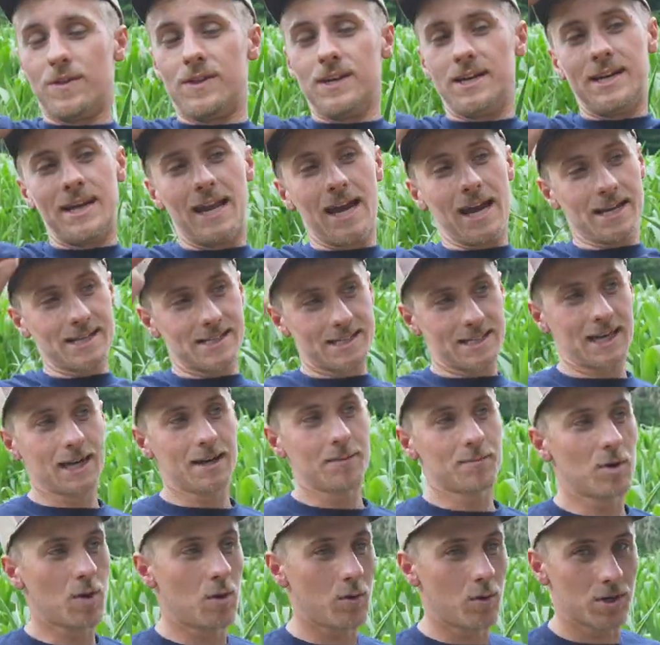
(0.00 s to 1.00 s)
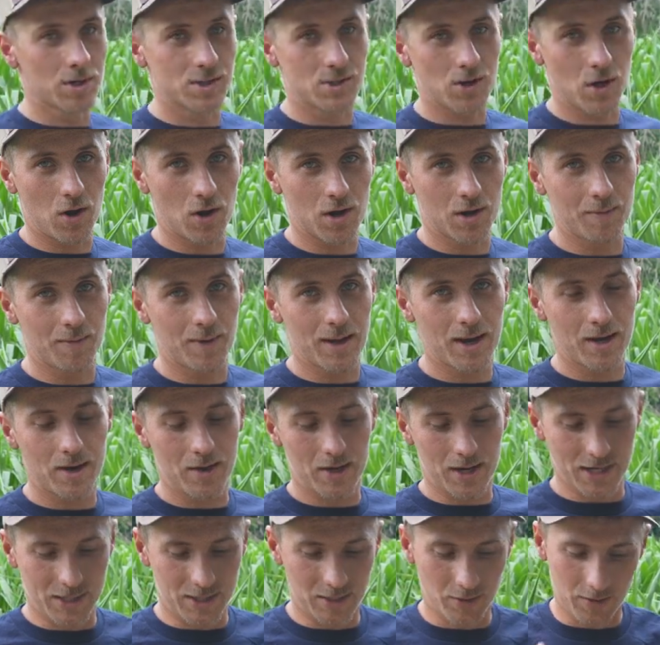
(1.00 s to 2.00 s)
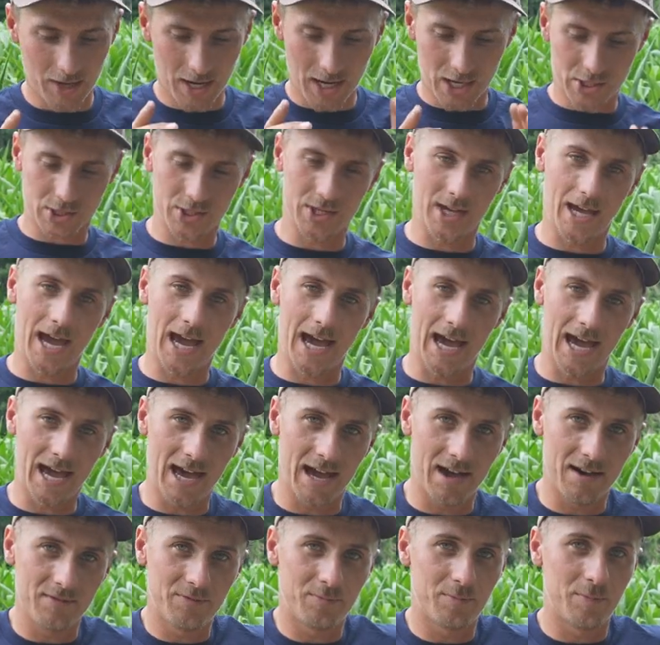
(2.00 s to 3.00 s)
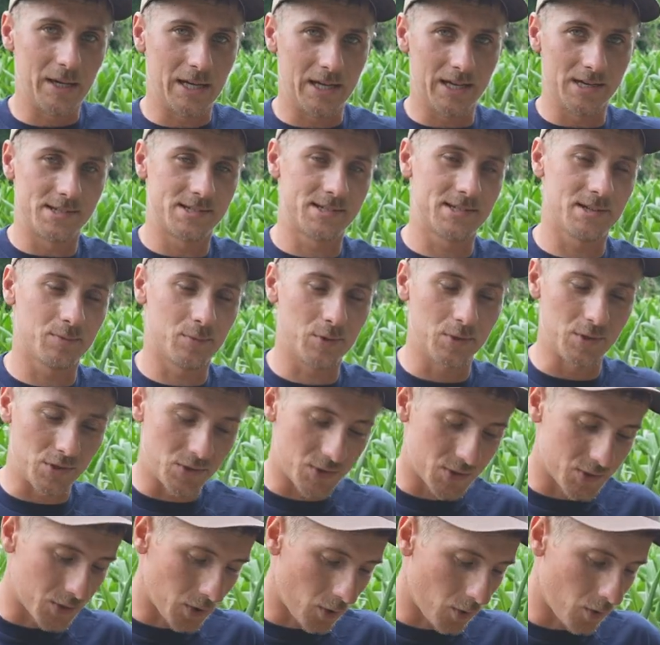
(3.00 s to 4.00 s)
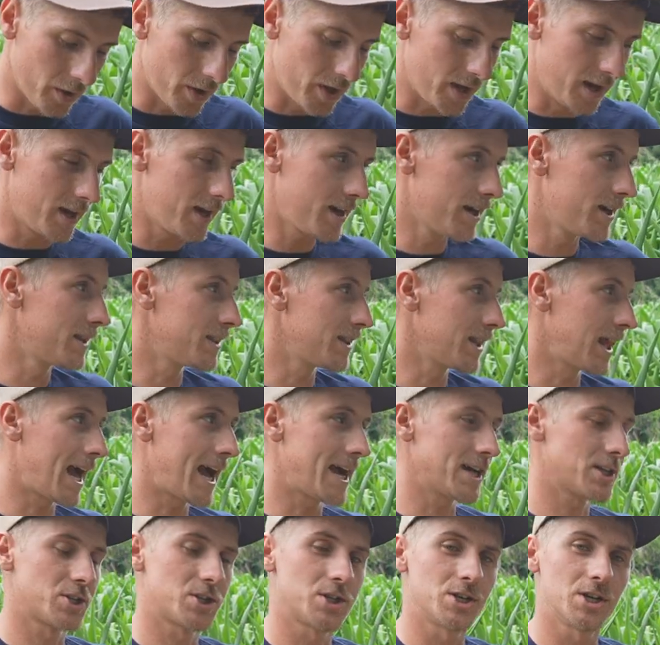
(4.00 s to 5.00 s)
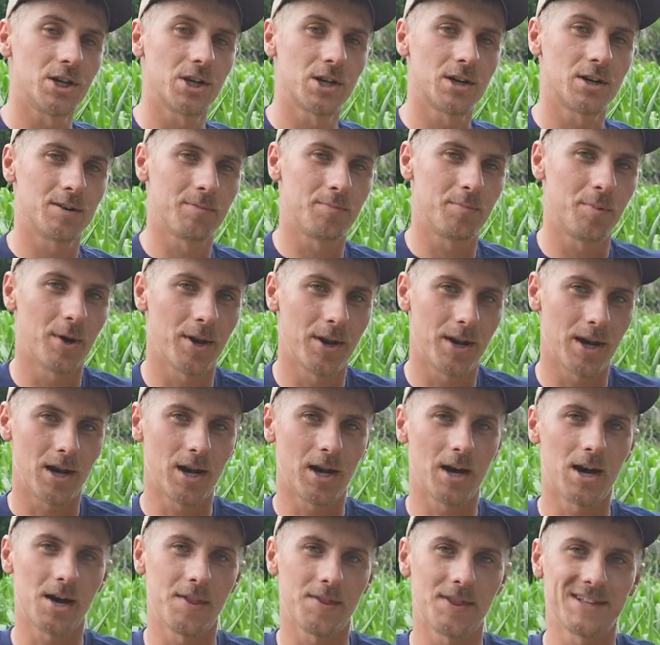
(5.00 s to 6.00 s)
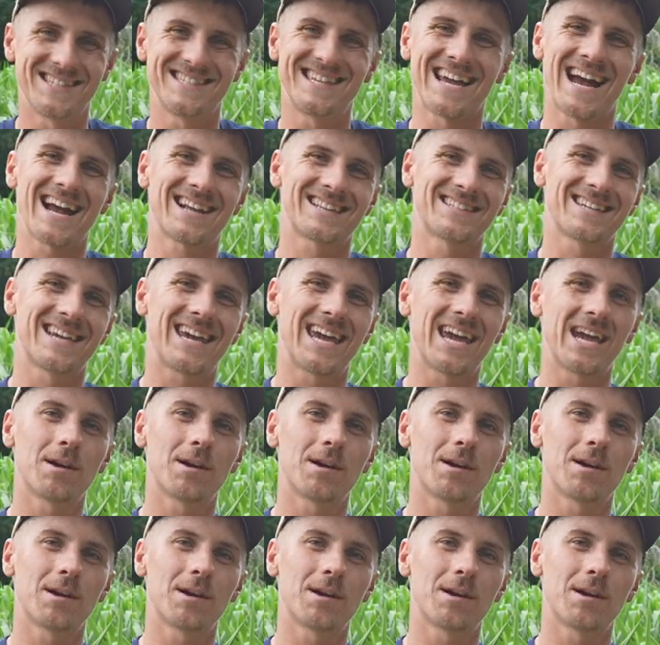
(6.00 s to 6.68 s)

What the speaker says: the next camera I want to talk about, I don't actually have because someone stole it last year, but the Tacticam.